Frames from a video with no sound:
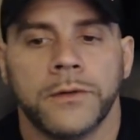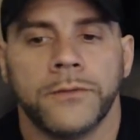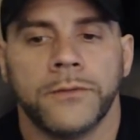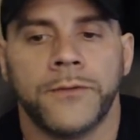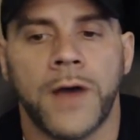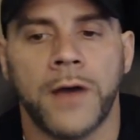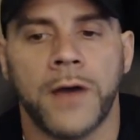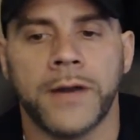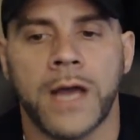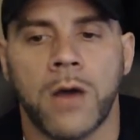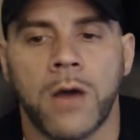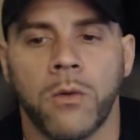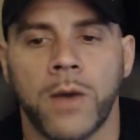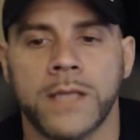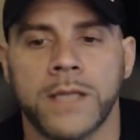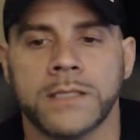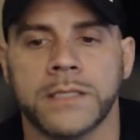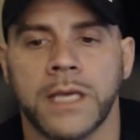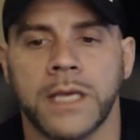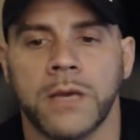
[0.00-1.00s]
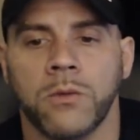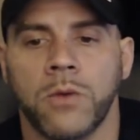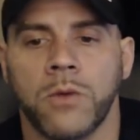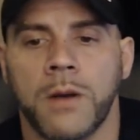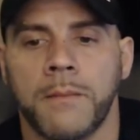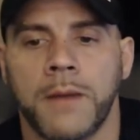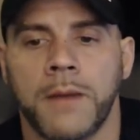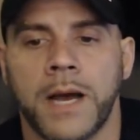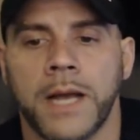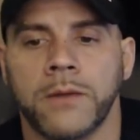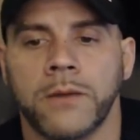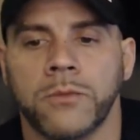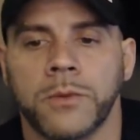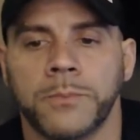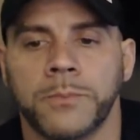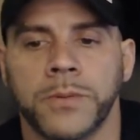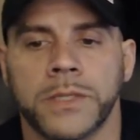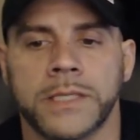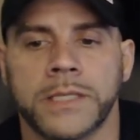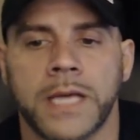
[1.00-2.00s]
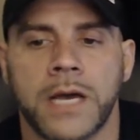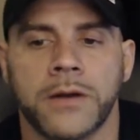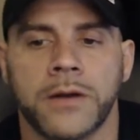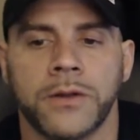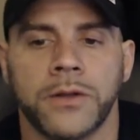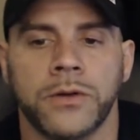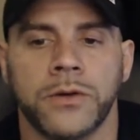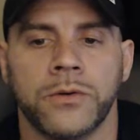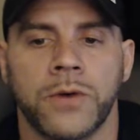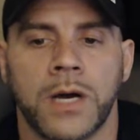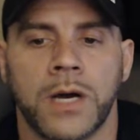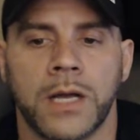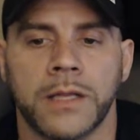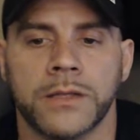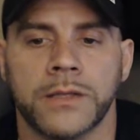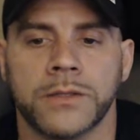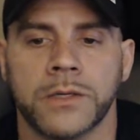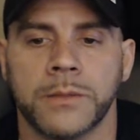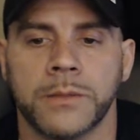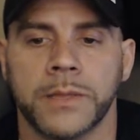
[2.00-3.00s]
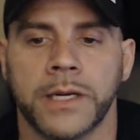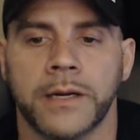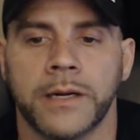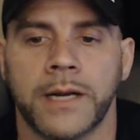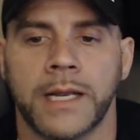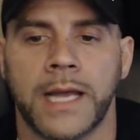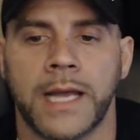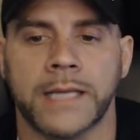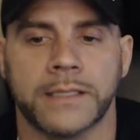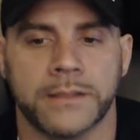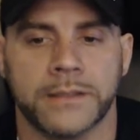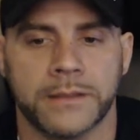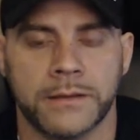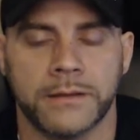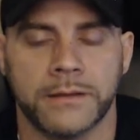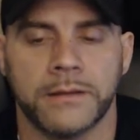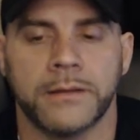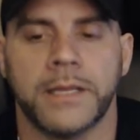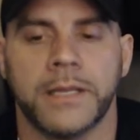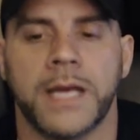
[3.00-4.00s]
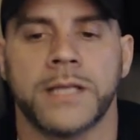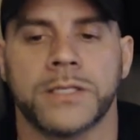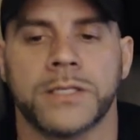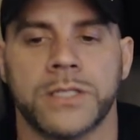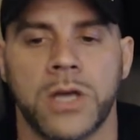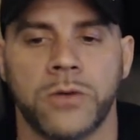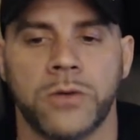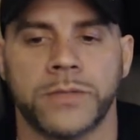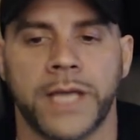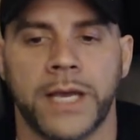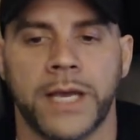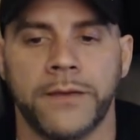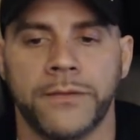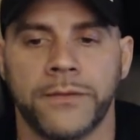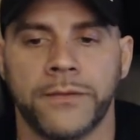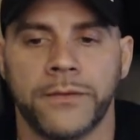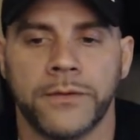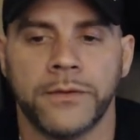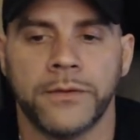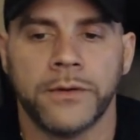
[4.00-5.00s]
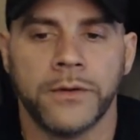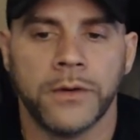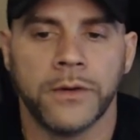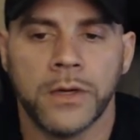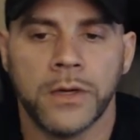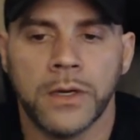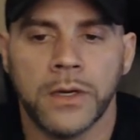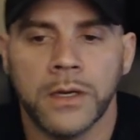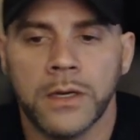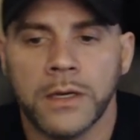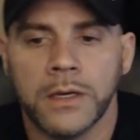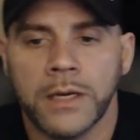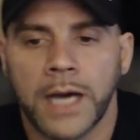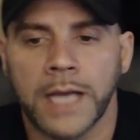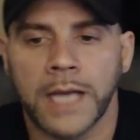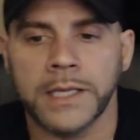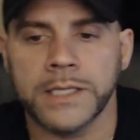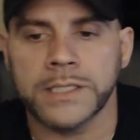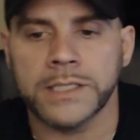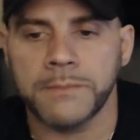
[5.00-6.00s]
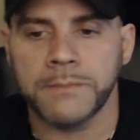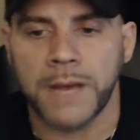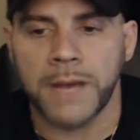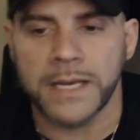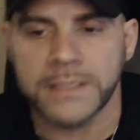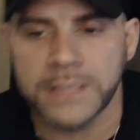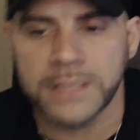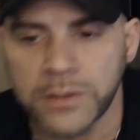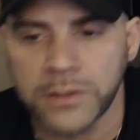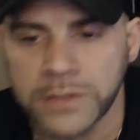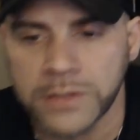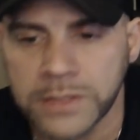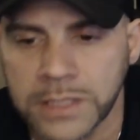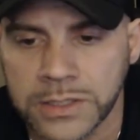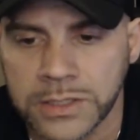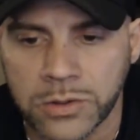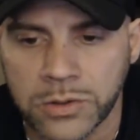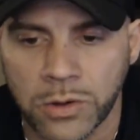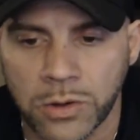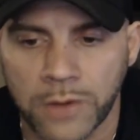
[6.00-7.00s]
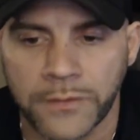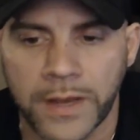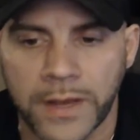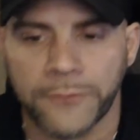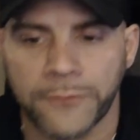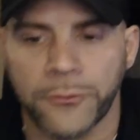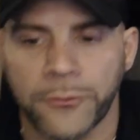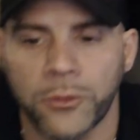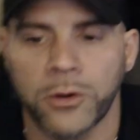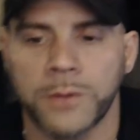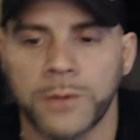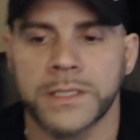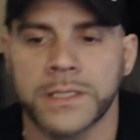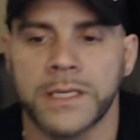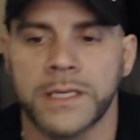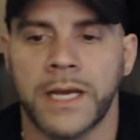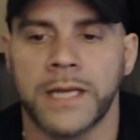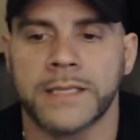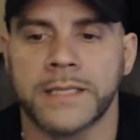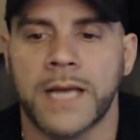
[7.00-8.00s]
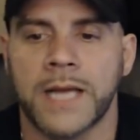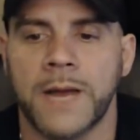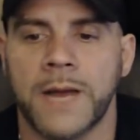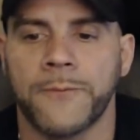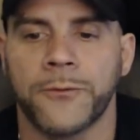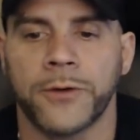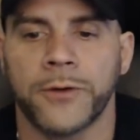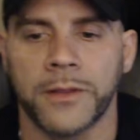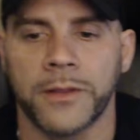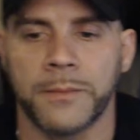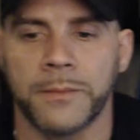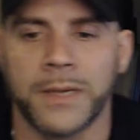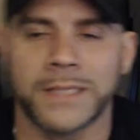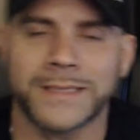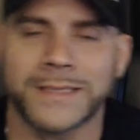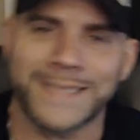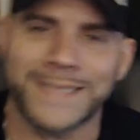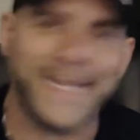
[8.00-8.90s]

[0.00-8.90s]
Found out Wednesday what mine would put down in the new Holley Terminator. I like to let us know, Dave. I listed my Z06 Corvette for him tonight. Time for another Mustang.